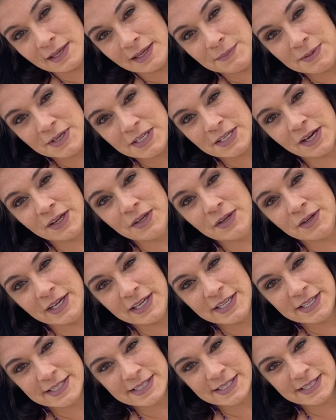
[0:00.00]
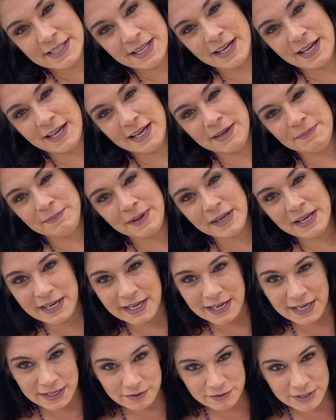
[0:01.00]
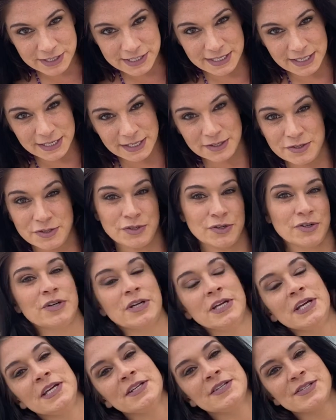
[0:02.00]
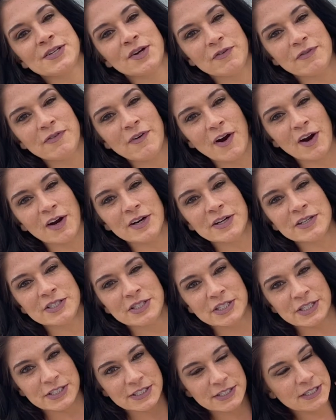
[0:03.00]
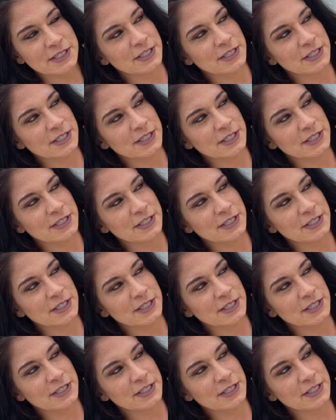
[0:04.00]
let me tell you, it's been an interesting journey so far. Just,